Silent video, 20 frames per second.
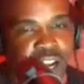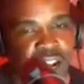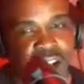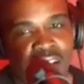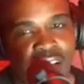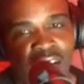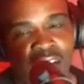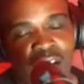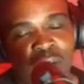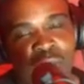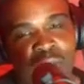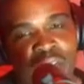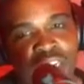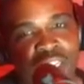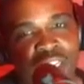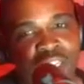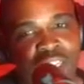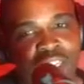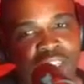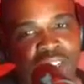I got
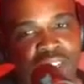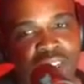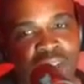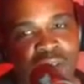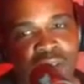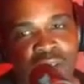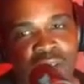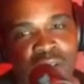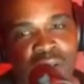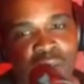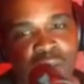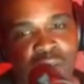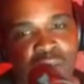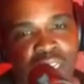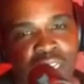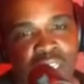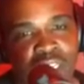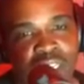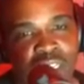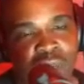Misha's
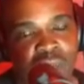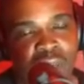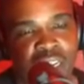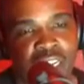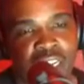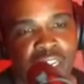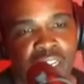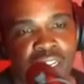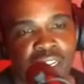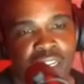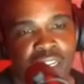minute.